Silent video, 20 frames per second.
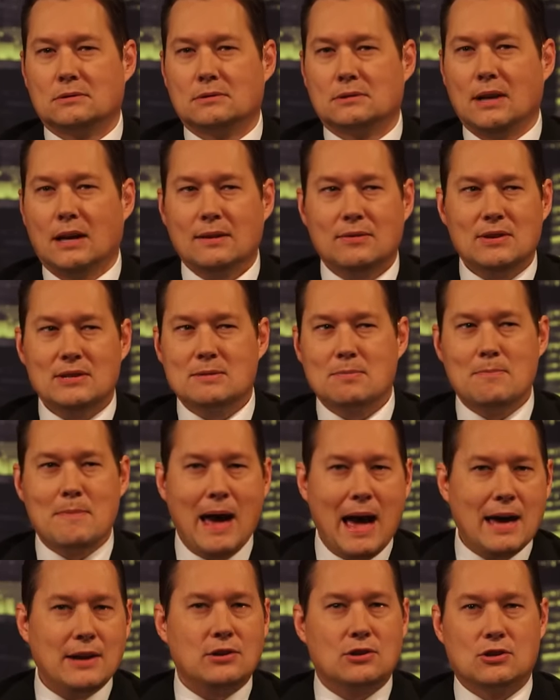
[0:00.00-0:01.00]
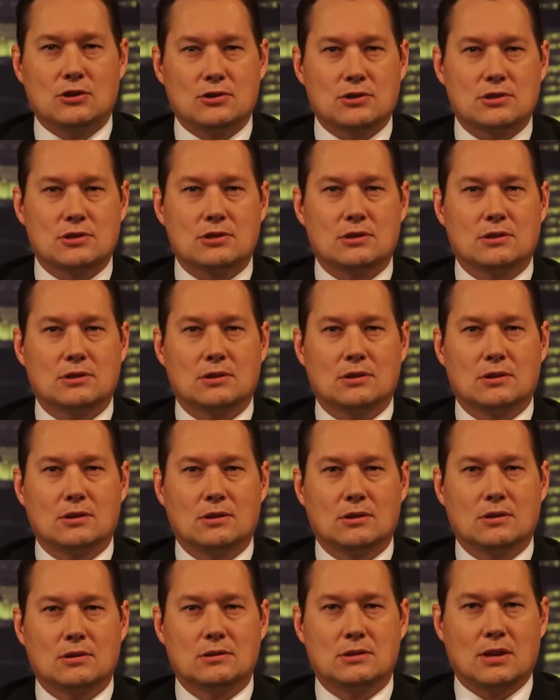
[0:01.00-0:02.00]
None of this matters
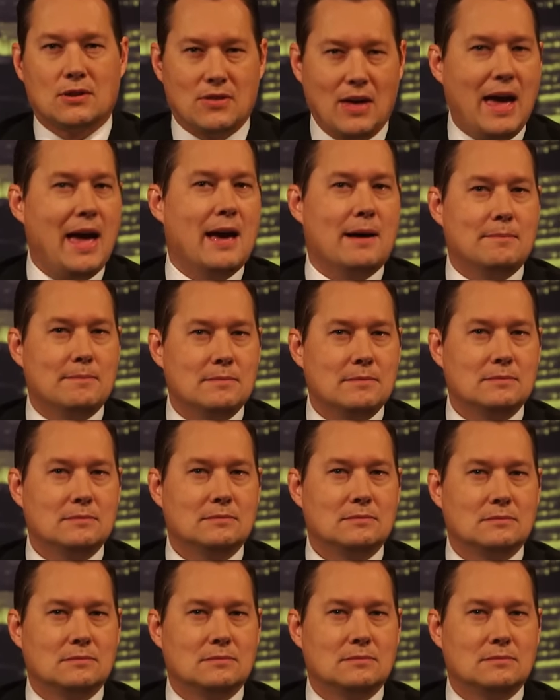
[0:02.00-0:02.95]
to them.